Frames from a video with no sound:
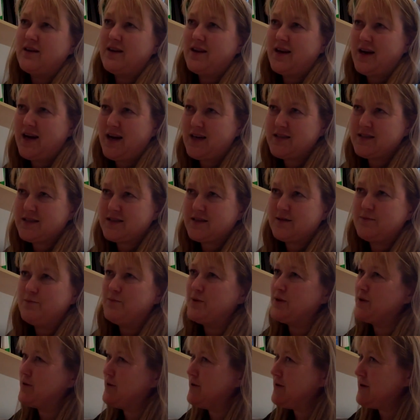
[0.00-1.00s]
Last
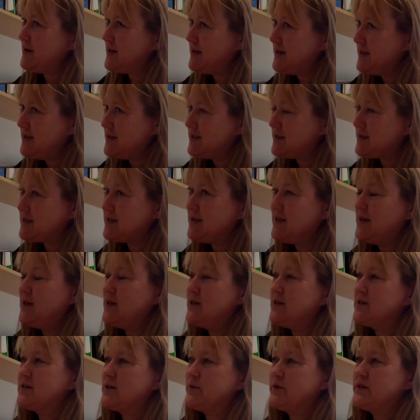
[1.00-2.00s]
but not least,
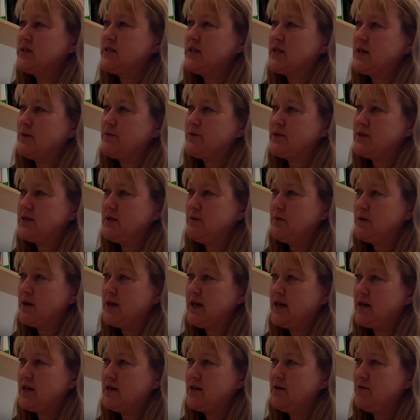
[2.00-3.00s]
so we set up a
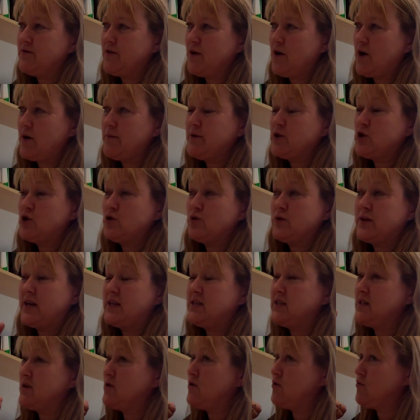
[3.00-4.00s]
simulated environment.
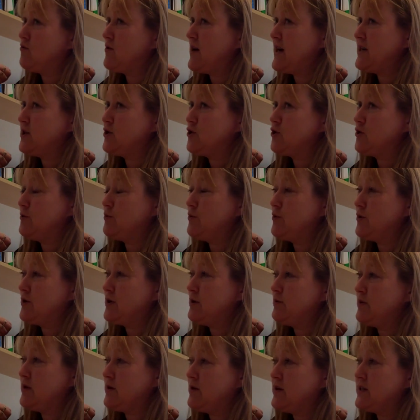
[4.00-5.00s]
Julianne did a great job
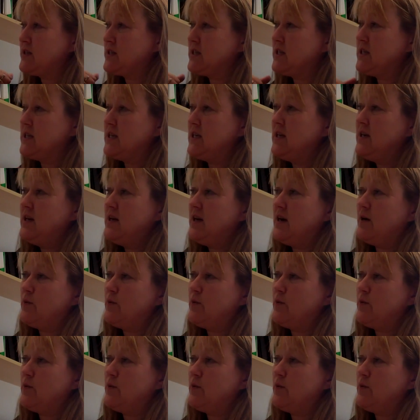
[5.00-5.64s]
working with IT.